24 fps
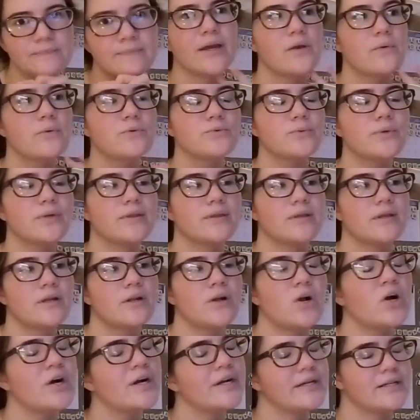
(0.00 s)
It was with an
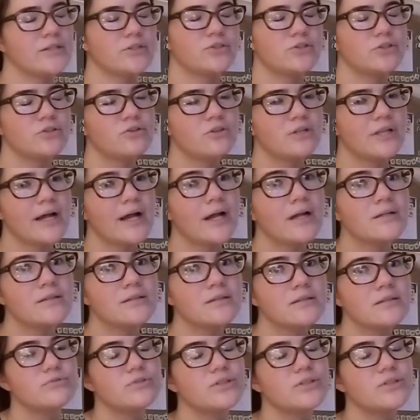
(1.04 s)
art intro class